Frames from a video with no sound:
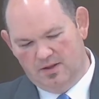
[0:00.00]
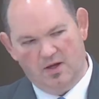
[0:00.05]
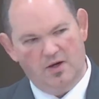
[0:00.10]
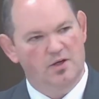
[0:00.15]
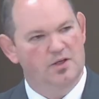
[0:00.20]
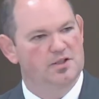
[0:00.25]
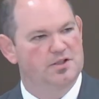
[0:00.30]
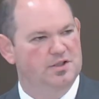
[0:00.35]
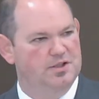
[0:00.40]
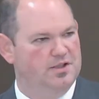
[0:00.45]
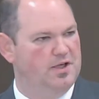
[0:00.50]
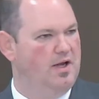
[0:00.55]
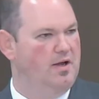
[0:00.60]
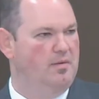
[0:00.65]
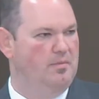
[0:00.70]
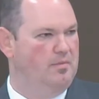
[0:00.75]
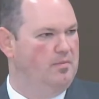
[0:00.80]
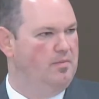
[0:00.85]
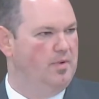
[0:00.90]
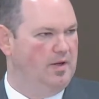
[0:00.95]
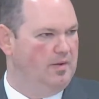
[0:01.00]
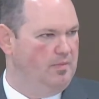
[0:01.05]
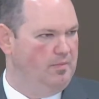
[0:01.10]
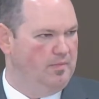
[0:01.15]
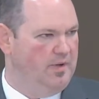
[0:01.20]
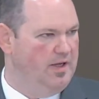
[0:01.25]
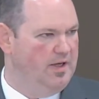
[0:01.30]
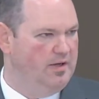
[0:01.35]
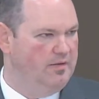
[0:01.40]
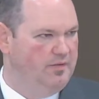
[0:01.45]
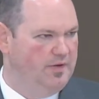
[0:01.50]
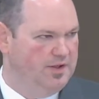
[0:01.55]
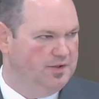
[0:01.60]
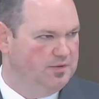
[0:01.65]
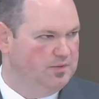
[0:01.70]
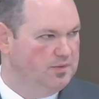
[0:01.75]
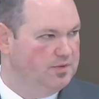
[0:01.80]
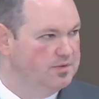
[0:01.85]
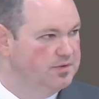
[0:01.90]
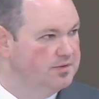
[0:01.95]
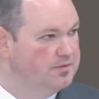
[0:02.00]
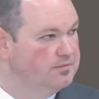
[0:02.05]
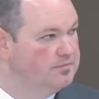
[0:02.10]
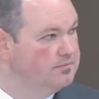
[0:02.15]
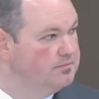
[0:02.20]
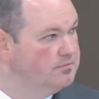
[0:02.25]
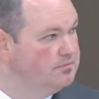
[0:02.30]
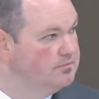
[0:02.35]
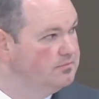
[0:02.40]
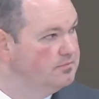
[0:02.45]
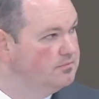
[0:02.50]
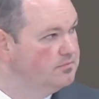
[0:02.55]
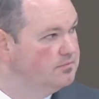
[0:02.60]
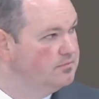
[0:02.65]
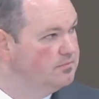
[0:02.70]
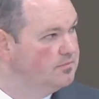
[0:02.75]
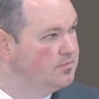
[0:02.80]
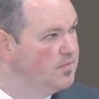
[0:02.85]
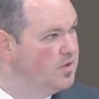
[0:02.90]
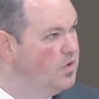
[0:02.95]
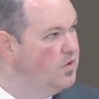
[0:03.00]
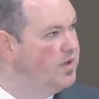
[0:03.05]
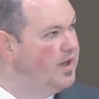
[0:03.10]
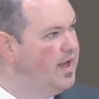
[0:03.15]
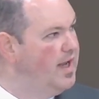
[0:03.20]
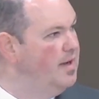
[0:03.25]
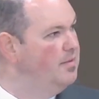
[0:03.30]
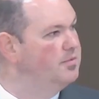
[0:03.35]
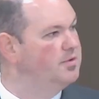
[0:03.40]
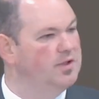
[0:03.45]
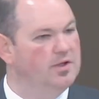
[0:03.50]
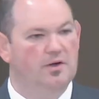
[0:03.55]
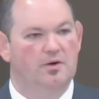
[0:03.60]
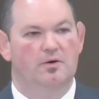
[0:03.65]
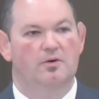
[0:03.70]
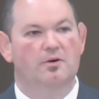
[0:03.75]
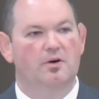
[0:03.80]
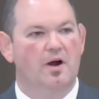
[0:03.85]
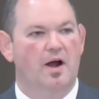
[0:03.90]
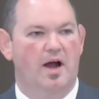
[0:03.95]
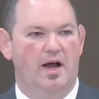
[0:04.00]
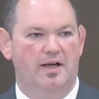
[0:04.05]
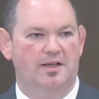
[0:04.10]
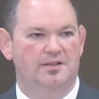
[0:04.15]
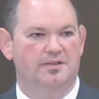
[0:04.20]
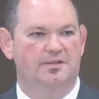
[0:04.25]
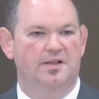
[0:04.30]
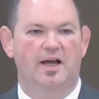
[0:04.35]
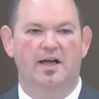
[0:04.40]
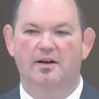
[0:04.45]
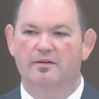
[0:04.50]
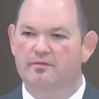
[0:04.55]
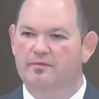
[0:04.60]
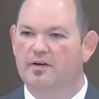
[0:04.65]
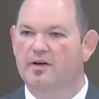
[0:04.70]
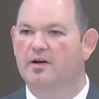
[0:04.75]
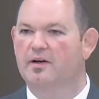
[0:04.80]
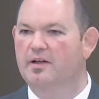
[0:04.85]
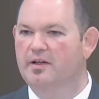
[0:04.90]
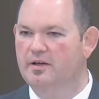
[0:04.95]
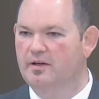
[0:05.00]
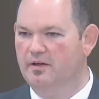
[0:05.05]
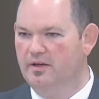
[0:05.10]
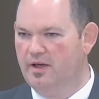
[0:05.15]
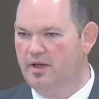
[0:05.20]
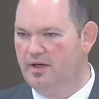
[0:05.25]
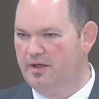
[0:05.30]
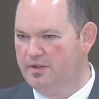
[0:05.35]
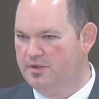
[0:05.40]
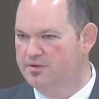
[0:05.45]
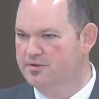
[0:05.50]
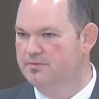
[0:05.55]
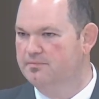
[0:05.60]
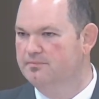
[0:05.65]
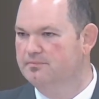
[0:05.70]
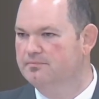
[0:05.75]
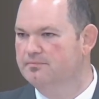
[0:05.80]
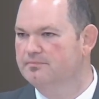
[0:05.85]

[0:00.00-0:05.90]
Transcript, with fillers: There are some individuals who came to know Christ at a very young age.